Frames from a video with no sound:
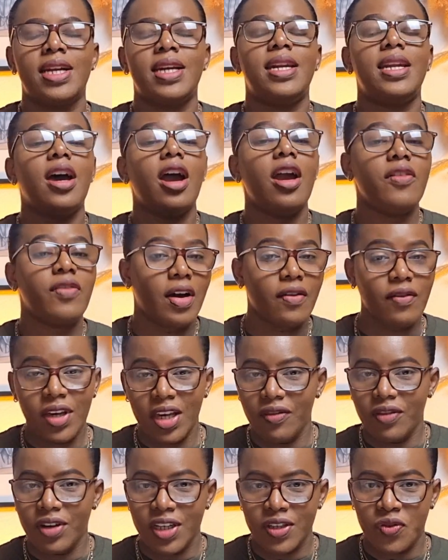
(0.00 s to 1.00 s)
Now, if you haven't
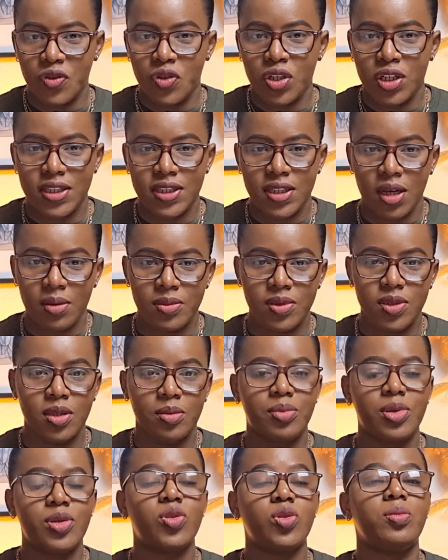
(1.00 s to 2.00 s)
given this video a thumbs
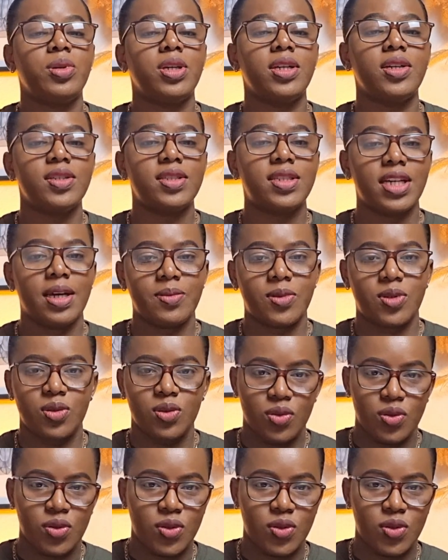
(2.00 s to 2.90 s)
up, this would be a good time to do